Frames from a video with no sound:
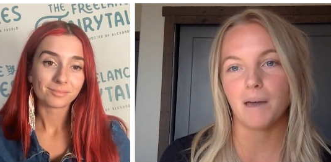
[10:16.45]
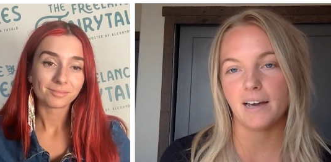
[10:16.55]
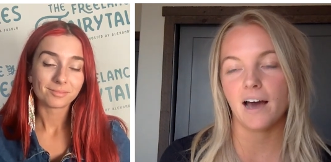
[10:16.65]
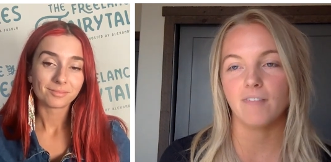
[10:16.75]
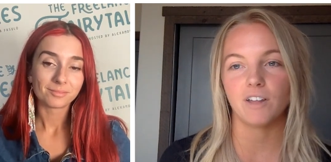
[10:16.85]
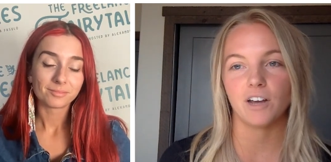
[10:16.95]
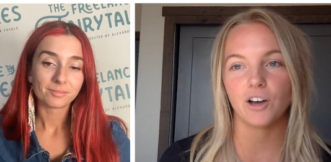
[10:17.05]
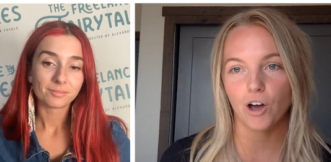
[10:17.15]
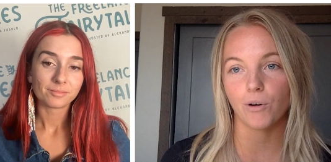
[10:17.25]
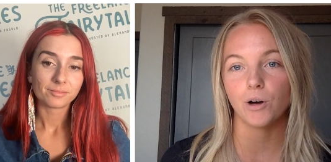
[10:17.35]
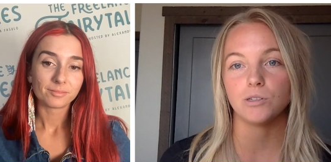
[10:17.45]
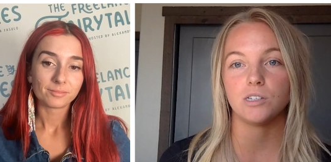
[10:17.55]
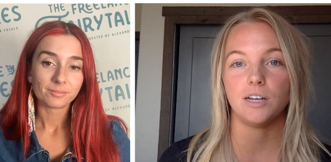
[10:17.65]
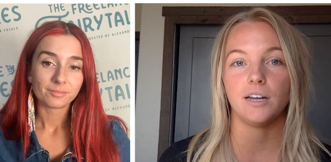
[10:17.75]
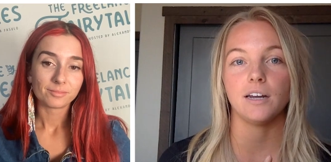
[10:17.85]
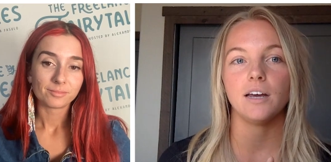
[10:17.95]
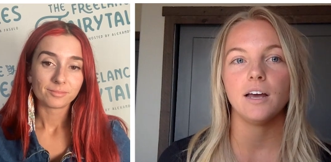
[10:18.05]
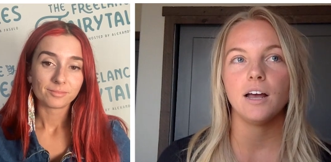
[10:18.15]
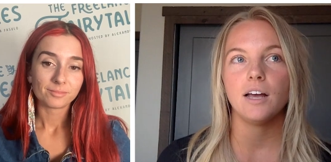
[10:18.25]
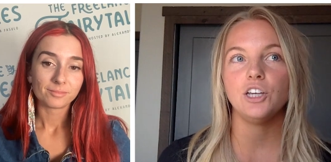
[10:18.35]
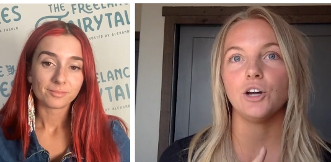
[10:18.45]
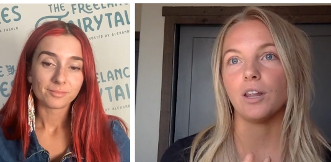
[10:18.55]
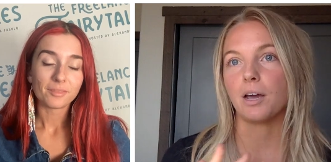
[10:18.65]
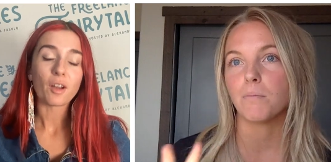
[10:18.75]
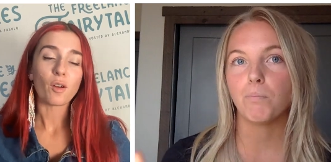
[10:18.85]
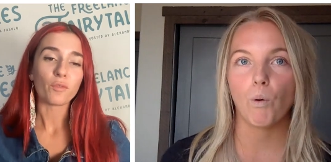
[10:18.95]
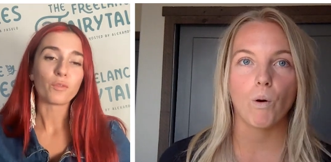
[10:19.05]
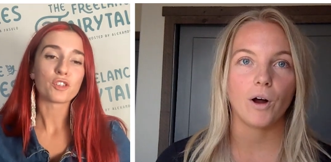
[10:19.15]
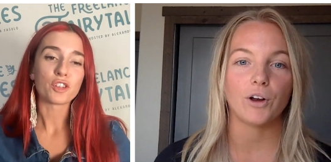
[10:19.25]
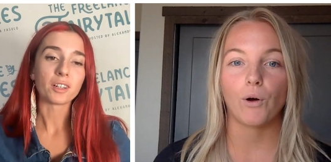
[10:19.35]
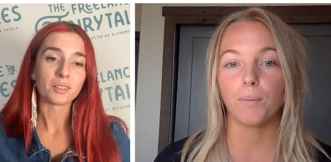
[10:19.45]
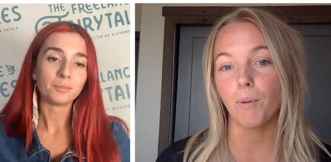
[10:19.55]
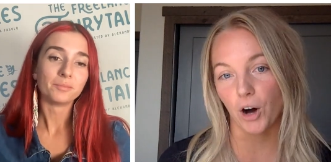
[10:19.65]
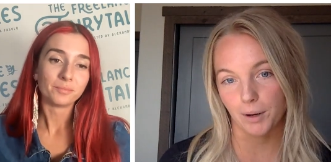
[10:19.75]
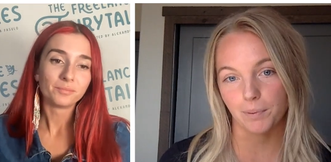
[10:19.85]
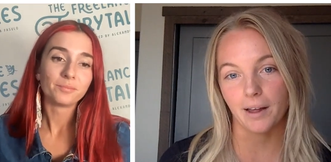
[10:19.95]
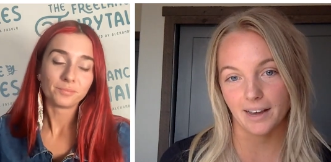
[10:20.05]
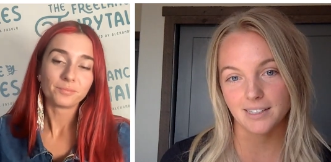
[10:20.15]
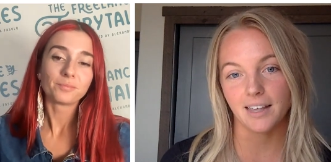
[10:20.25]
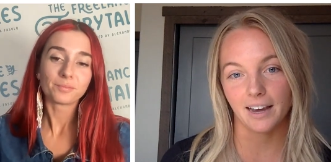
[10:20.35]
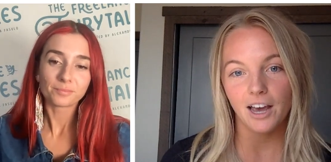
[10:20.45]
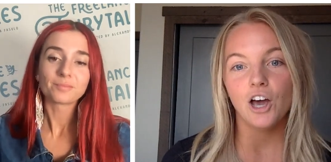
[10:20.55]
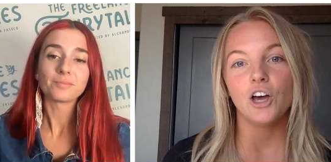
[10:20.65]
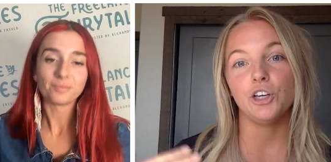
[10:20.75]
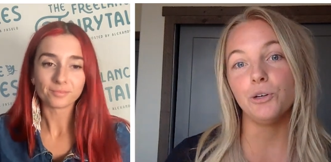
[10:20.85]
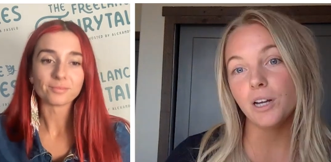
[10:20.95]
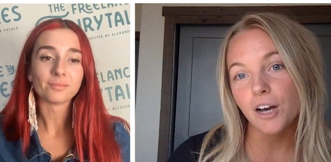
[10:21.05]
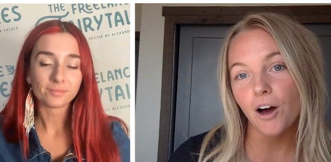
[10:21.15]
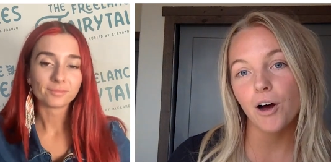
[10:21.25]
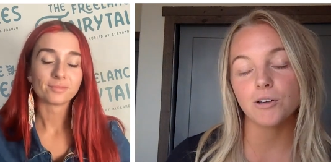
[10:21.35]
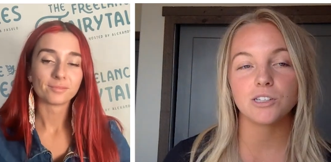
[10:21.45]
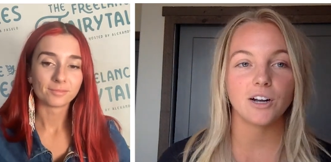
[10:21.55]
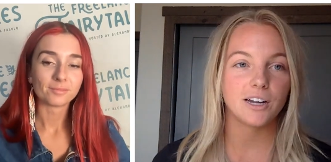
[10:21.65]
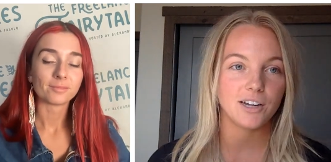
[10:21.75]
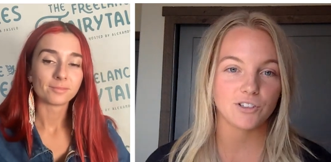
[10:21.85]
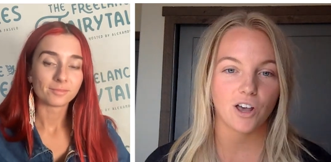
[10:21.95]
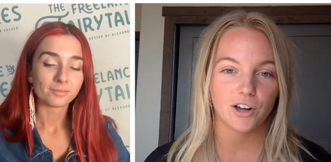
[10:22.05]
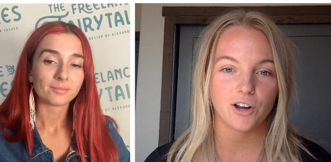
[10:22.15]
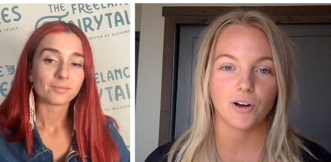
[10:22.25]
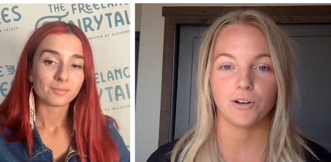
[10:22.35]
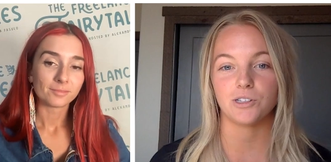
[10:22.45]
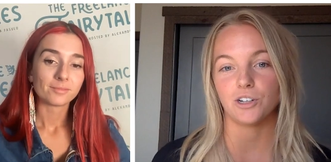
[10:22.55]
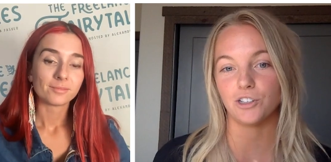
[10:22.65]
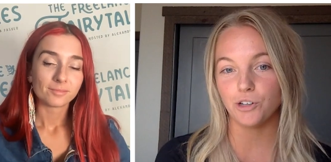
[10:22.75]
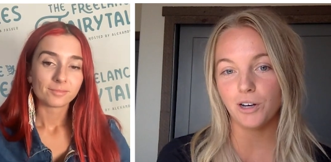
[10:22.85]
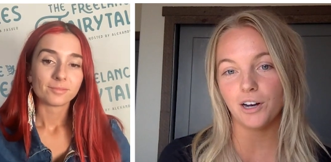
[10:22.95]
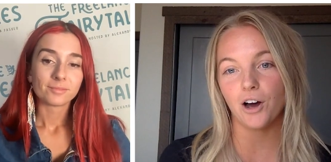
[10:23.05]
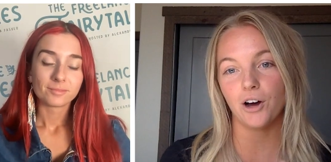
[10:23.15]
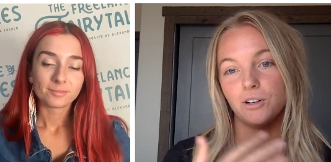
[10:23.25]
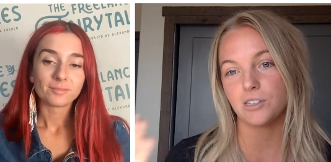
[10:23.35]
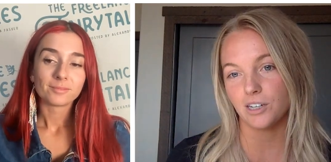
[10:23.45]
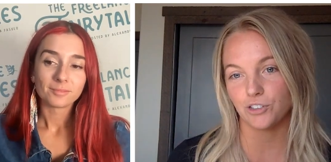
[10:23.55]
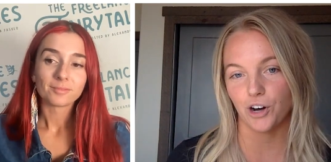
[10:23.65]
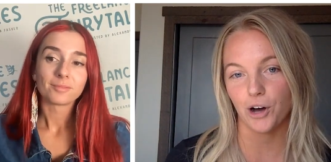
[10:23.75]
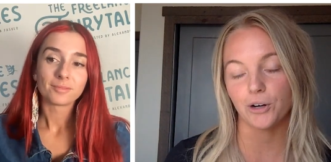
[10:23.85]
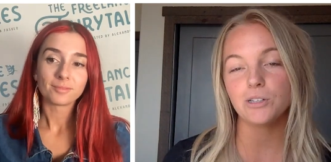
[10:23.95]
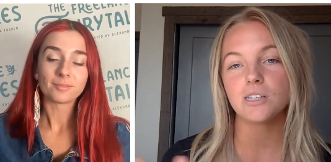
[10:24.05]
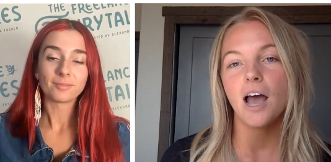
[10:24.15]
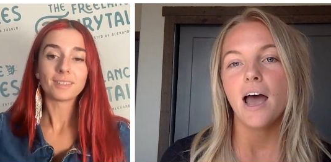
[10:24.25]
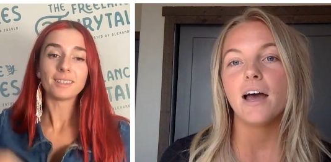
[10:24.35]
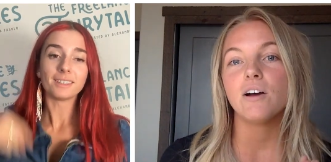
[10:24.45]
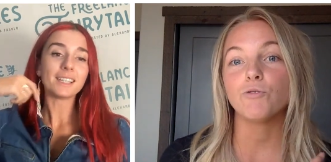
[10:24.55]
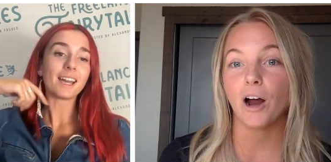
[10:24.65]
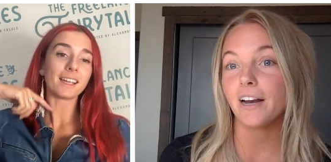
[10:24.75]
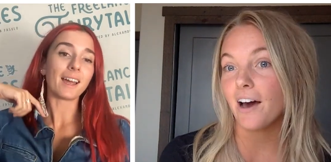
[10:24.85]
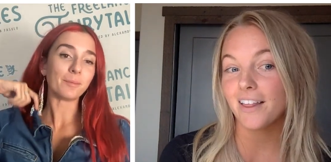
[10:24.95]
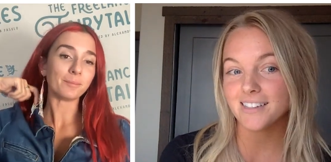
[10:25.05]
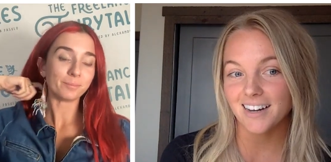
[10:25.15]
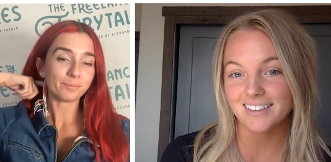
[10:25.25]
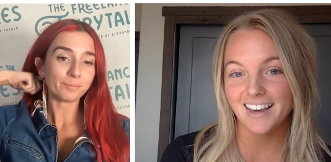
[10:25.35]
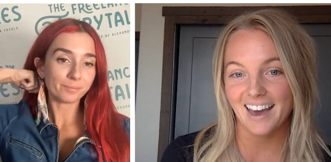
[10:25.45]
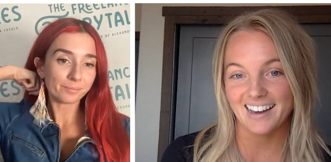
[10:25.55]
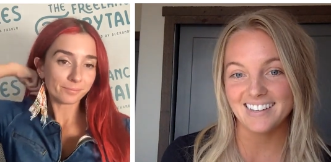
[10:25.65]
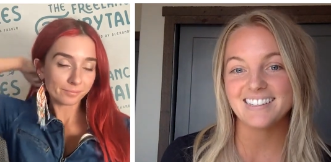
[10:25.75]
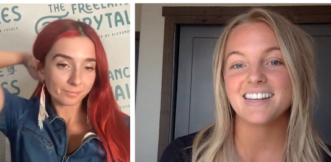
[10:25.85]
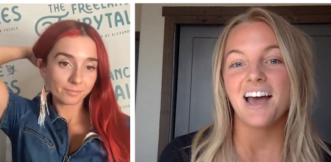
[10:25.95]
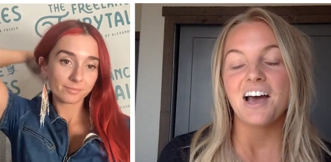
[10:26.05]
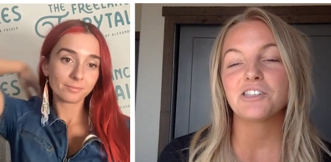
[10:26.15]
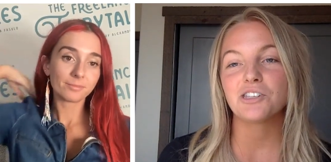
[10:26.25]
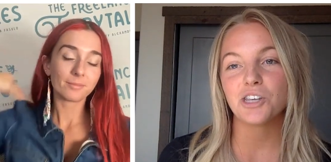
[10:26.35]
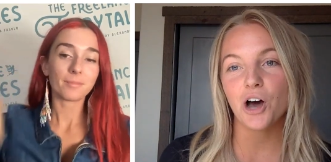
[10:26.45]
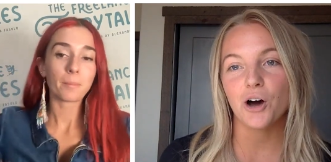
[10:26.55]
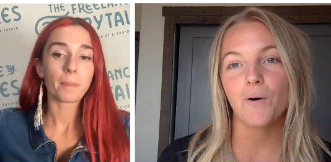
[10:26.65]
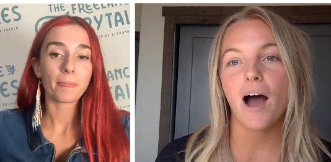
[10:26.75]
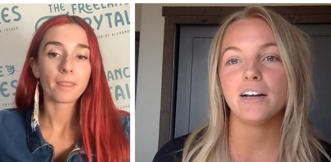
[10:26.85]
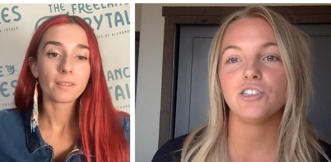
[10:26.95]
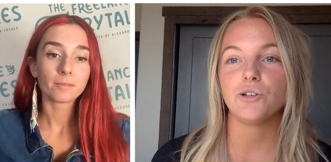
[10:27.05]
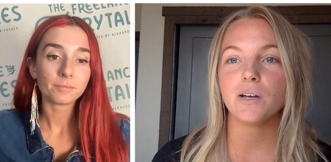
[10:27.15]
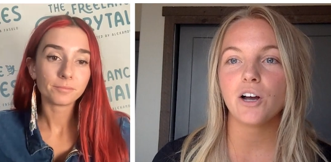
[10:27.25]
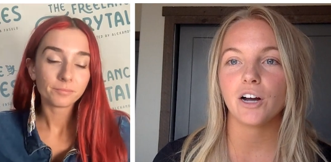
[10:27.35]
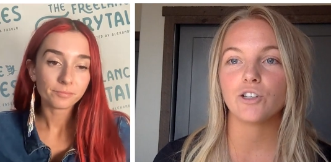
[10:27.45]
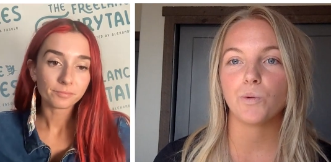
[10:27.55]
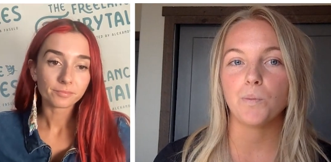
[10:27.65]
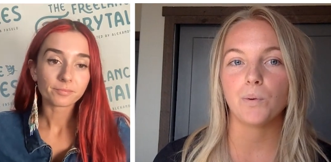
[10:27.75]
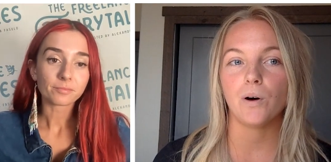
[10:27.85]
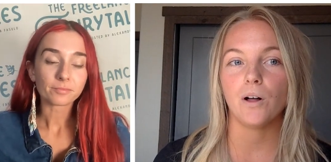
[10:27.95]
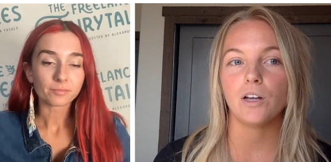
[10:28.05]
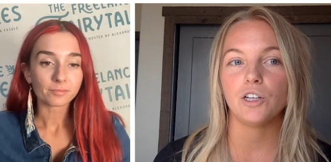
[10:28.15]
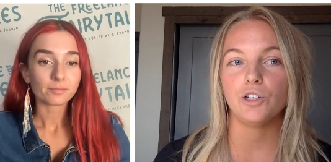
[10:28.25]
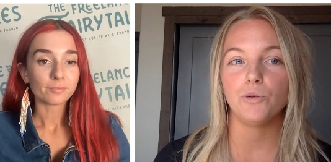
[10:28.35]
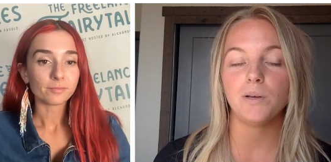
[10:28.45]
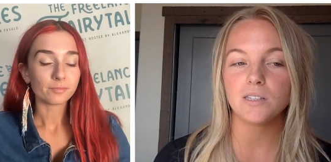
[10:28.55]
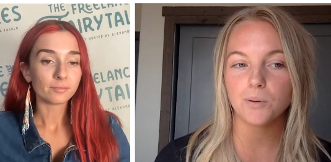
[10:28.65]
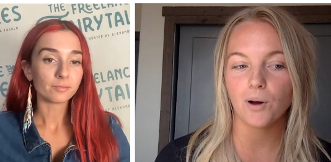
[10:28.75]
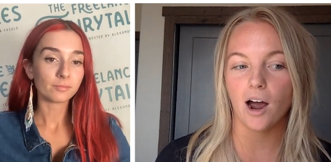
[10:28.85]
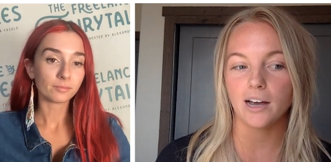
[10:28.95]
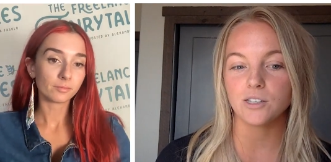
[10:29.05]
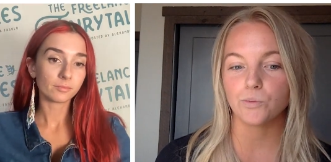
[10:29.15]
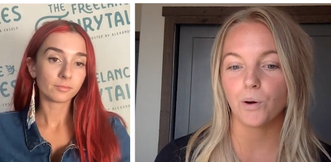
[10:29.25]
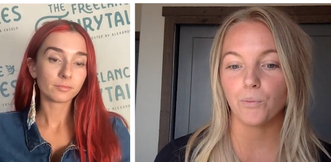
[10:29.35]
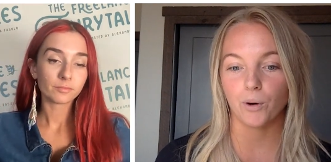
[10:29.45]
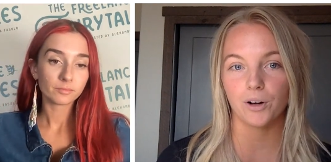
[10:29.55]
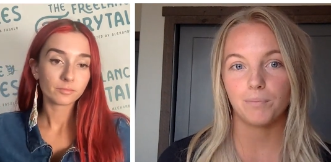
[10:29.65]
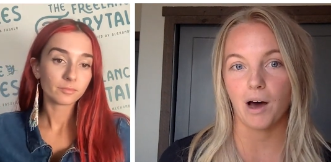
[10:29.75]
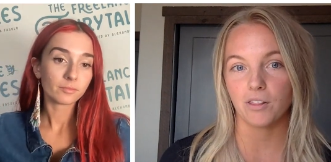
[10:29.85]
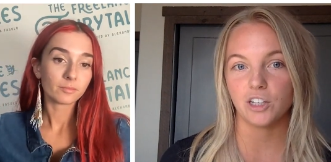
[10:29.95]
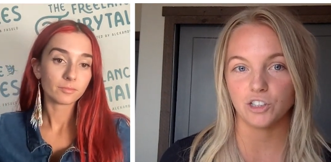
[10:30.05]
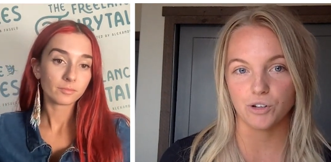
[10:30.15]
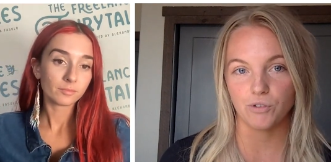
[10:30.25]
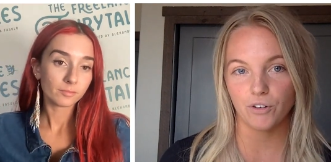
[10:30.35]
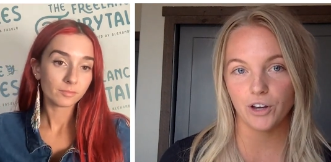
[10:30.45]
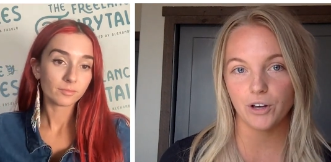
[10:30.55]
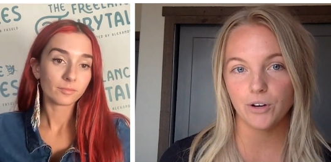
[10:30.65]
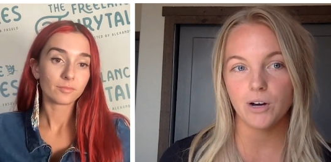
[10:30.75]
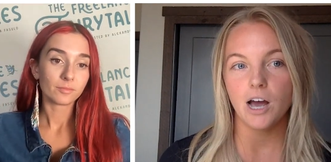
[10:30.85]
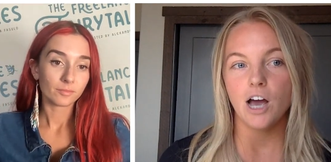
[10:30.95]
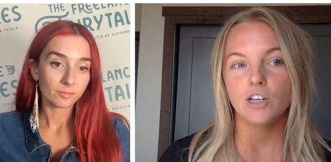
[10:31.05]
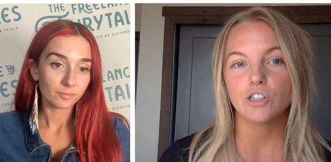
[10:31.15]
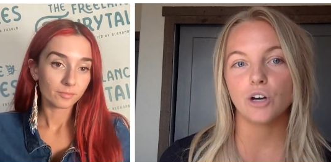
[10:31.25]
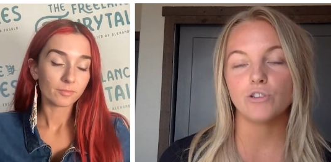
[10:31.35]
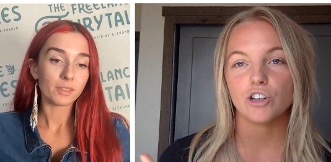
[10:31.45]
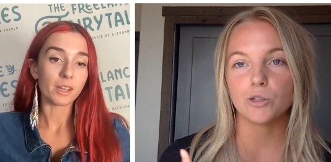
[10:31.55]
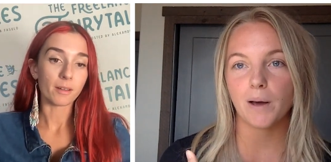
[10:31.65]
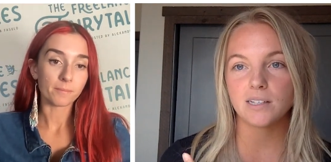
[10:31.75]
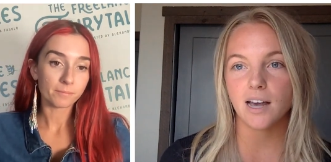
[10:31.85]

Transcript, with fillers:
Speaker 1: may have like a co-hosting, you know, like oh, board sure. or marketplace. Like mm -hmm. you mm-hmm. need a co-hoster, here's all our co-hosters. You need a host, here's your host. Right now that's not the case. So I do encourage people, you'd be surprised what word of mouth can do for you. So just yeah. by